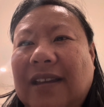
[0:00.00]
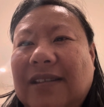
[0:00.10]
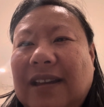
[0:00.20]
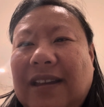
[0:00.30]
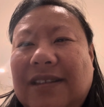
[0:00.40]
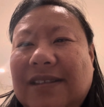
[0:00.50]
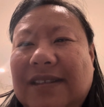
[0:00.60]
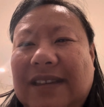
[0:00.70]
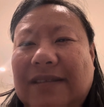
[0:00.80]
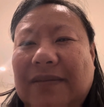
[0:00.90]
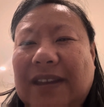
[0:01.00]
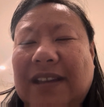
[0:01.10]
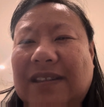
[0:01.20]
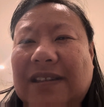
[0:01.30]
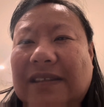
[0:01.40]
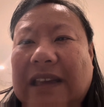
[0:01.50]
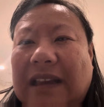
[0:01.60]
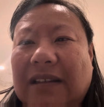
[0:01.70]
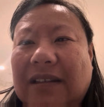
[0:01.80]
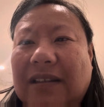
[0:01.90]
it's just
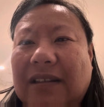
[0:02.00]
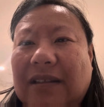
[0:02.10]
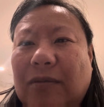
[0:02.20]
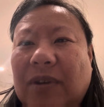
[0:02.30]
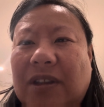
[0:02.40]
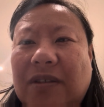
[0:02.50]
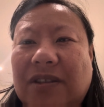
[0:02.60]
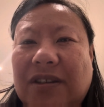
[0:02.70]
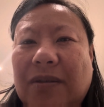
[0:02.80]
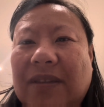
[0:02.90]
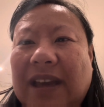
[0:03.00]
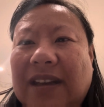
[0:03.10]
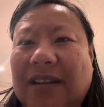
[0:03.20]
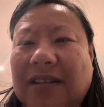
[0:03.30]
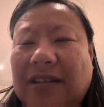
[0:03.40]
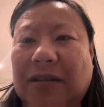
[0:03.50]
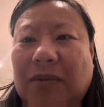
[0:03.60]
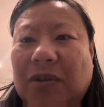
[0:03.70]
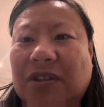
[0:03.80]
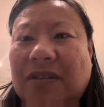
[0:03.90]
like when you show that on a
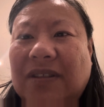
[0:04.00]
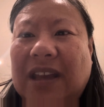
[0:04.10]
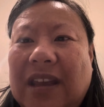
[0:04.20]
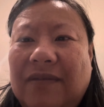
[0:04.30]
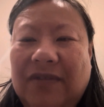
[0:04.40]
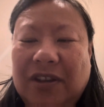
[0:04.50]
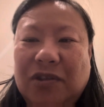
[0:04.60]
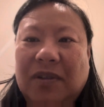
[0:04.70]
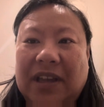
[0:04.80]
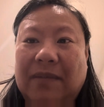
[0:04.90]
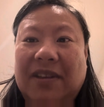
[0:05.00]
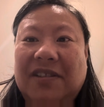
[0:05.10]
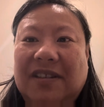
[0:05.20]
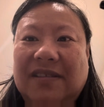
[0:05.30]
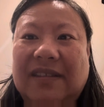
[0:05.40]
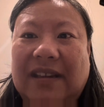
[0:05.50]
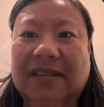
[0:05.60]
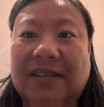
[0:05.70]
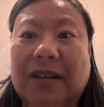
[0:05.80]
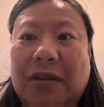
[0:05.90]
commercial, the visual image is like
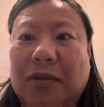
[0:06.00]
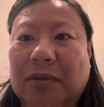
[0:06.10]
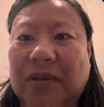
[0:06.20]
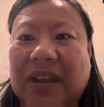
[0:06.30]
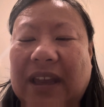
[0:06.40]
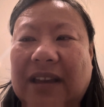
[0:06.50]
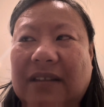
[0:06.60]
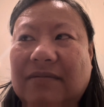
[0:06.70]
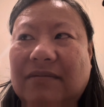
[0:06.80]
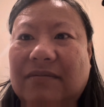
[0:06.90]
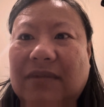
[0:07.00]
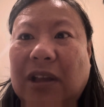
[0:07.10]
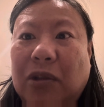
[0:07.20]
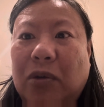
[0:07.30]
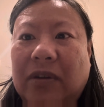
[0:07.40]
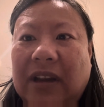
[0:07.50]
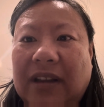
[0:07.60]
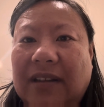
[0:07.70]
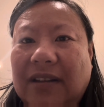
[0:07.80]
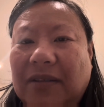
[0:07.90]
so like
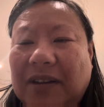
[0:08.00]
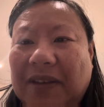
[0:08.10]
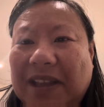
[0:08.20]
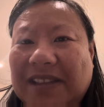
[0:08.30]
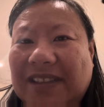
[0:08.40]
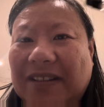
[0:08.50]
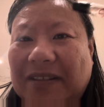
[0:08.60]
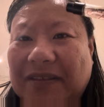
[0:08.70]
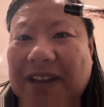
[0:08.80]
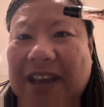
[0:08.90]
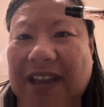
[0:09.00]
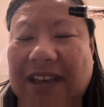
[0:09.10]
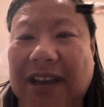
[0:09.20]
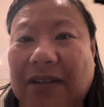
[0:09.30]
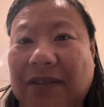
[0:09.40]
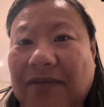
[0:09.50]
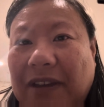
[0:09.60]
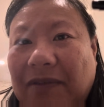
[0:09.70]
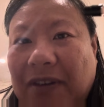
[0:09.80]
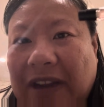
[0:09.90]
alluring, you know what I mean? So now I'm
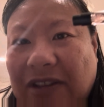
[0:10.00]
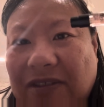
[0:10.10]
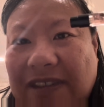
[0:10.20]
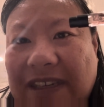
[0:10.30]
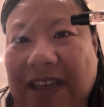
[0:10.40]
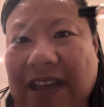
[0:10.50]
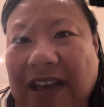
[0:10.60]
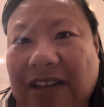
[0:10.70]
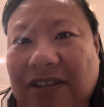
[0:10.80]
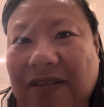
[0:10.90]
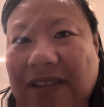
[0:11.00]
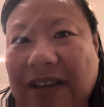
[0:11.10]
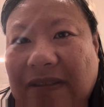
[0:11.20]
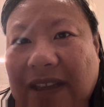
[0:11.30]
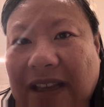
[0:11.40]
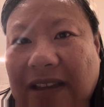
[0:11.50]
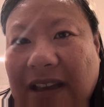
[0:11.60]
like very interested, and it turns out that